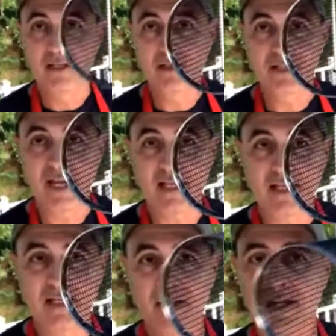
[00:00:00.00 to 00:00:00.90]
you take
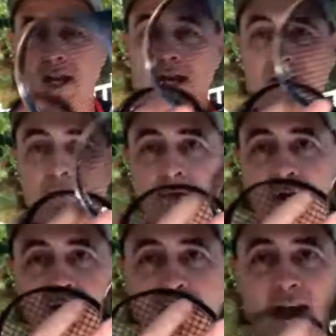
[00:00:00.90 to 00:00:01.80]
it and you
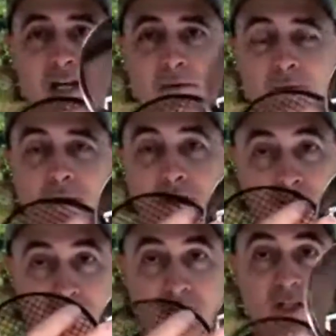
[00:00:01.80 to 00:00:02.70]
rotate it.
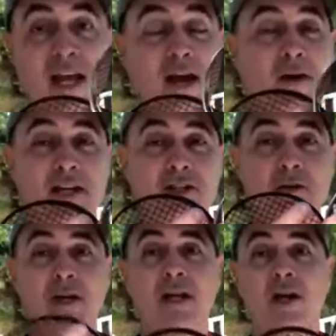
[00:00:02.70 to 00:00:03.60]
You'll see how I
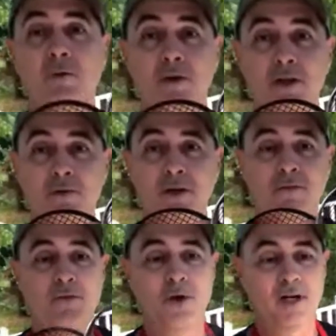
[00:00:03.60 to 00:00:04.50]
do it with a grill
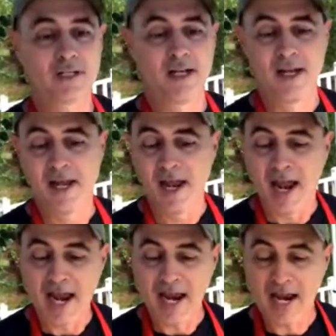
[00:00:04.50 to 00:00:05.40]
fork,
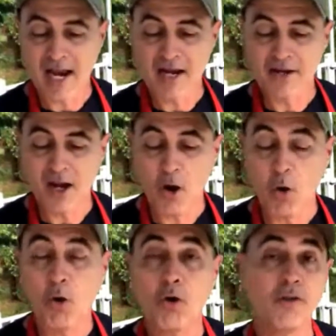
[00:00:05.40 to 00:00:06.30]
and
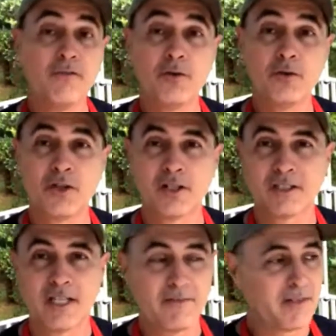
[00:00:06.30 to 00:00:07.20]
all the food
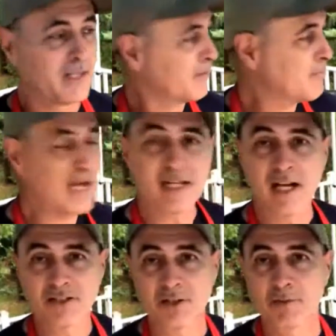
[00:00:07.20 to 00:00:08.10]
cooks evenly. My
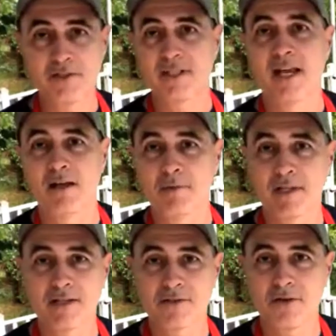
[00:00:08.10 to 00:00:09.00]
customers tell me
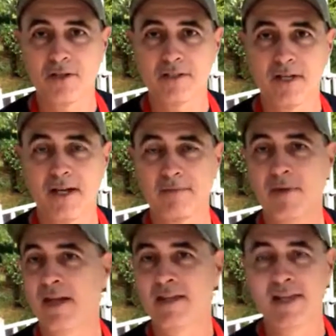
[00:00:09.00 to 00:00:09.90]
this all the time.
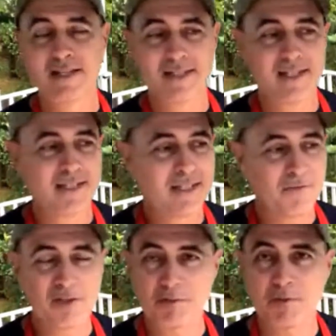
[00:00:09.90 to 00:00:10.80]
They say the
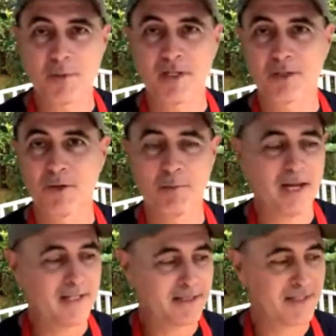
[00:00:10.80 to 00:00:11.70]
difference between the grill
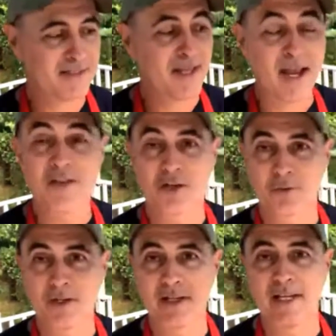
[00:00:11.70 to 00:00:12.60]
baskets and the
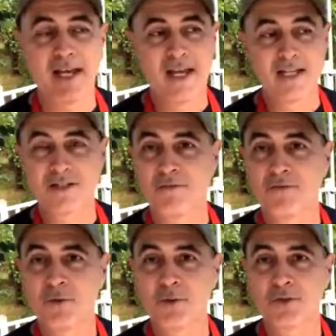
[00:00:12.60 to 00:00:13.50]
Grillie is the
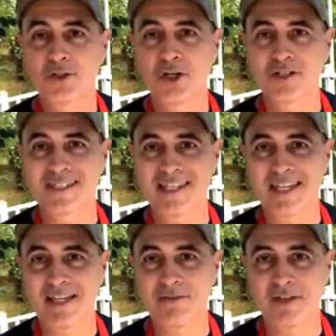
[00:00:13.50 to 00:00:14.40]
food cooks
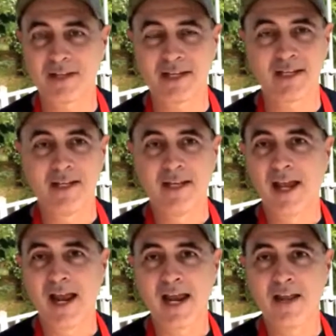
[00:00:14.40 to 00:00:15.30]
evenly,
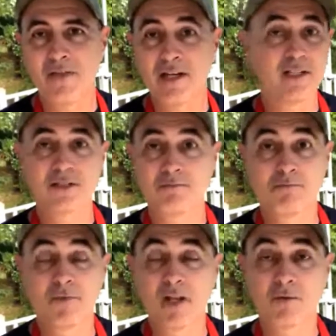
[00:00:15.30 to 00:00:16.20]
and they just
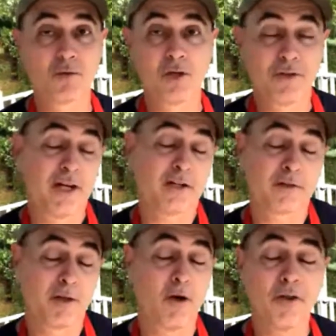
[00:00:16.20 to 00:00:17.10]

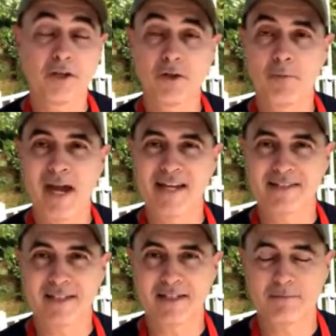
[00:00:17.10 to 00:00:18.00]
all the grill
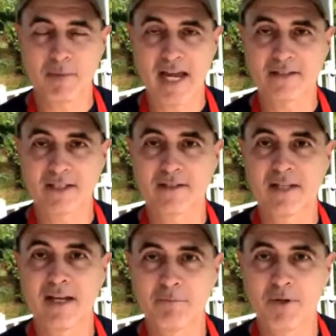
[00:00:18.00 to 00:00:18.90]
baskets
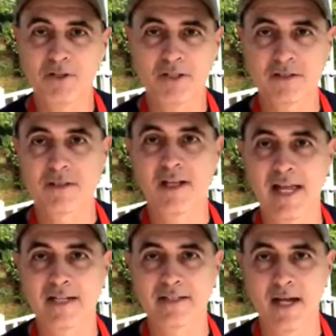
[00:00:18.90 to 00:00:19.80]
they have purchased
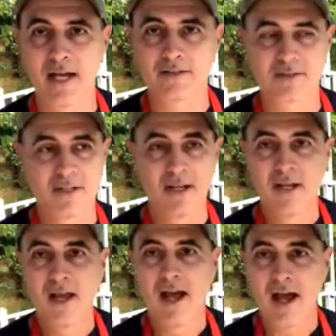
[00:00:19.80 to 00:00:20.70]
collect dust.
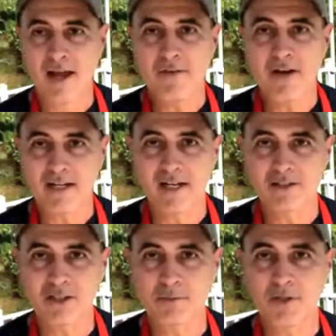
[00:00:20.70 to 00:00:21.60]
I've had a
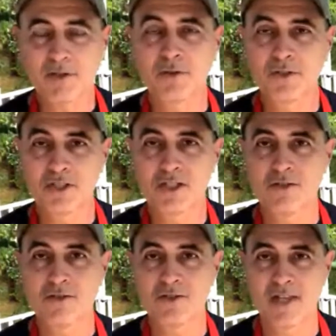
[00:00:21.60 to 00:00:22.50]
customer who has
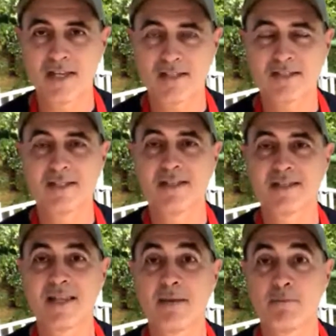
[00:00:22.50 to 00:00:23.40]
used this
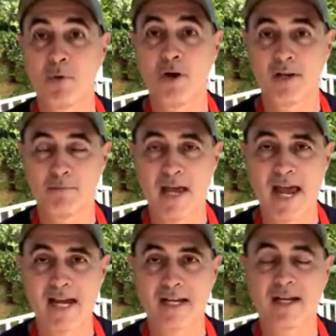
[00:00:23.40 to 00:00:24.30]
since they bought it back